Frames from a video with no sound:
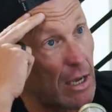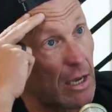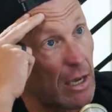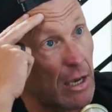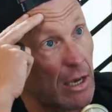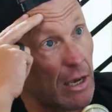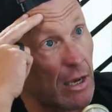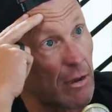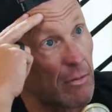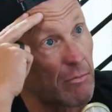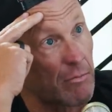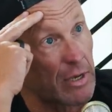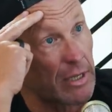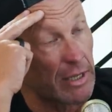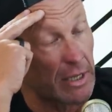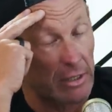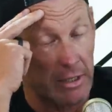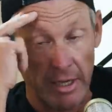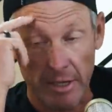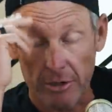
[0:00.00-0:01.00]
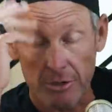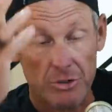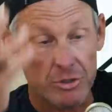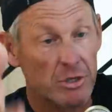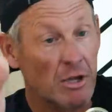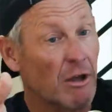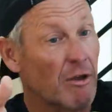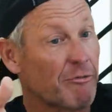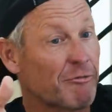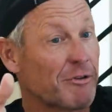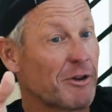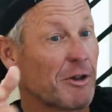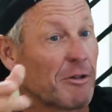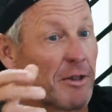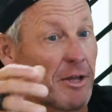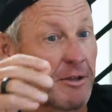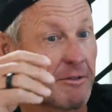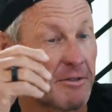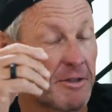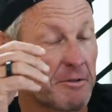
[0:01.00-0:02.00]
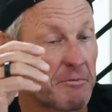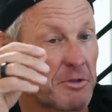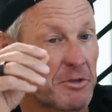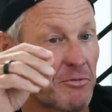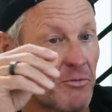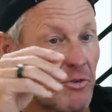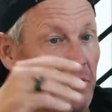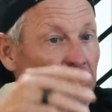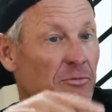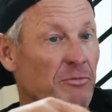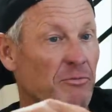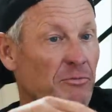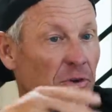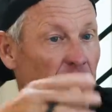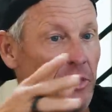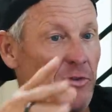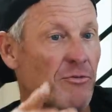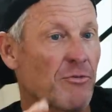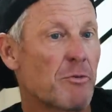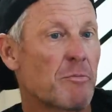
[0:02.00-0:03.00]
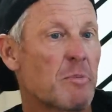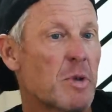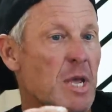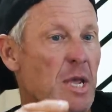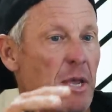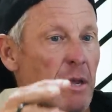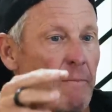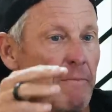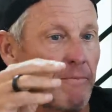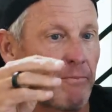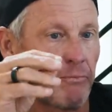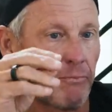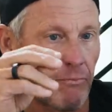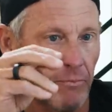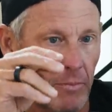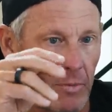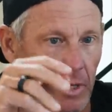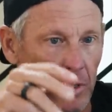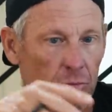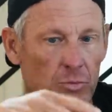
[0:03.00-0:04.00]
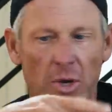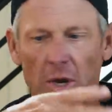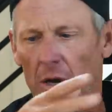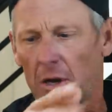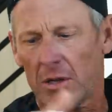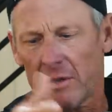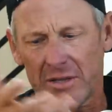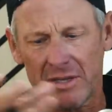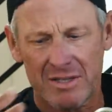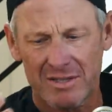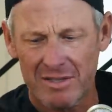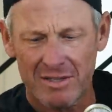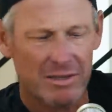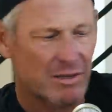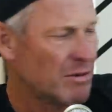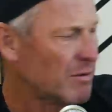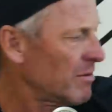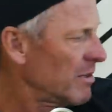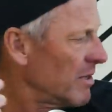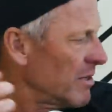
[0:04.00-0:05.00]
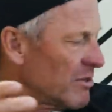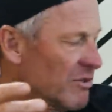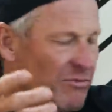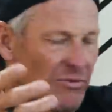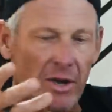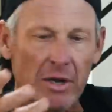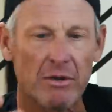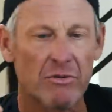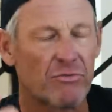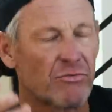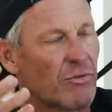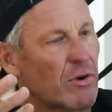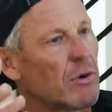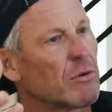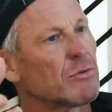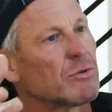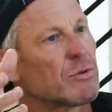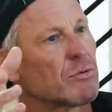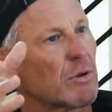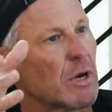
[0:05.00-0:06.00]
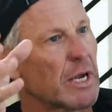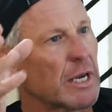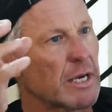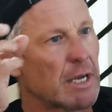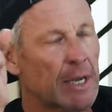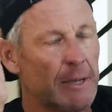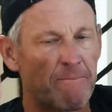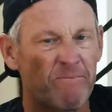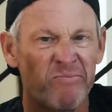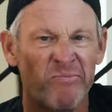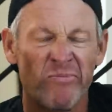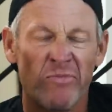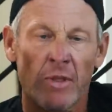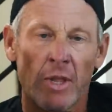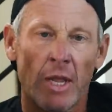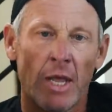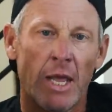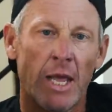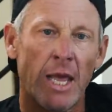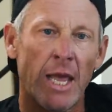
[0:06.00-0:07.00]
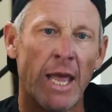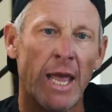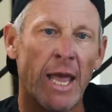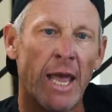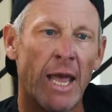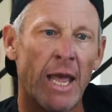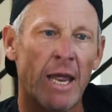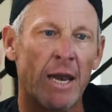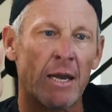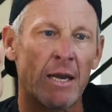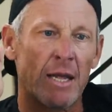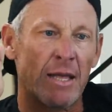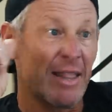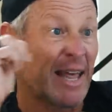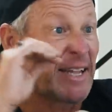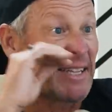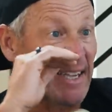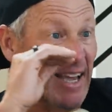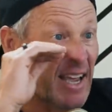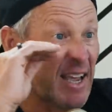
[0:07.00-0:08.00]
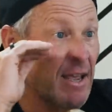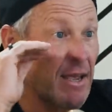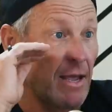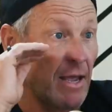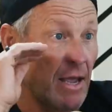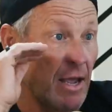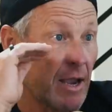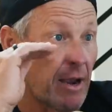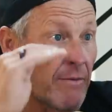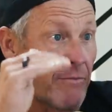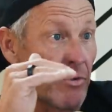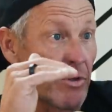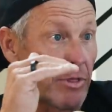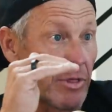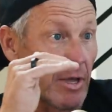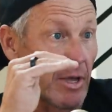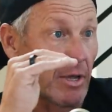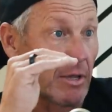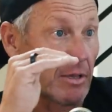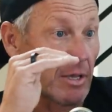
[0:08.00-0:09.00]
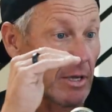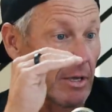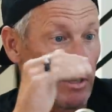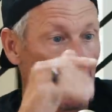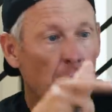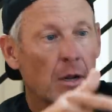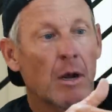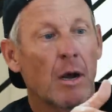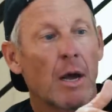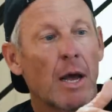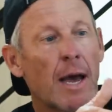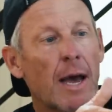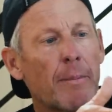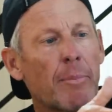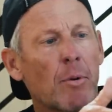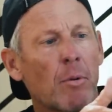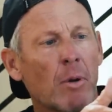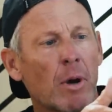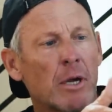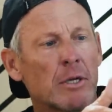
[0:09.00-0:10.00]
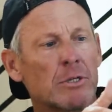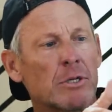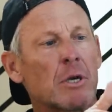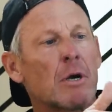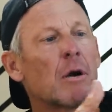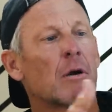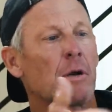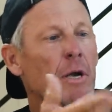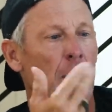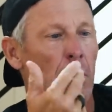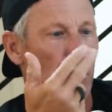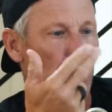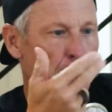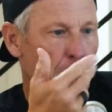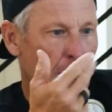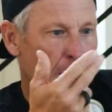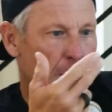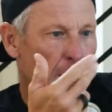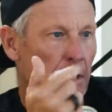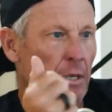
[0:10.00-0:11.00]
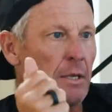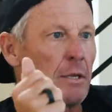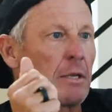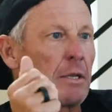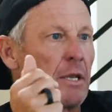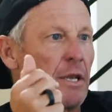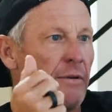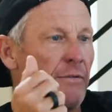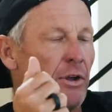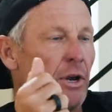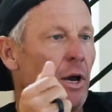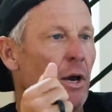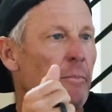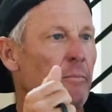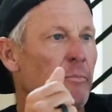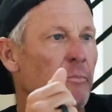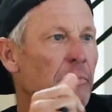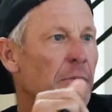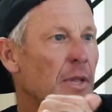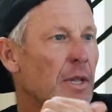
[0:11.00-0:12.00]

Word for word: Yeah. Um, and they take your stuff. You know, they it was fun, funny for me because we all these you know, these fucking phones, right? and and they take everything, mm -hmm. like mm-hmm. the Apple Watch. Okay, yeah, give it up.